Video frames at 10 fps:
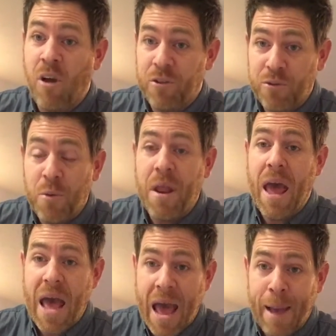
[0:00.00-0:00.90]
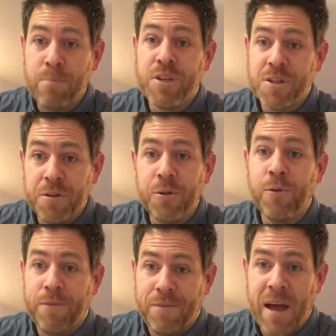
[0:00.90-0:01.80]
also an
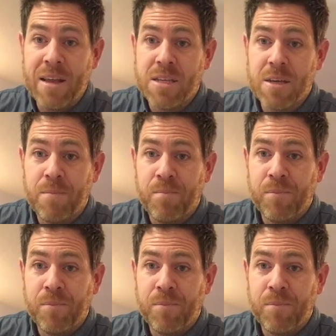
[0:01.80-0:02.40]
absolute fight.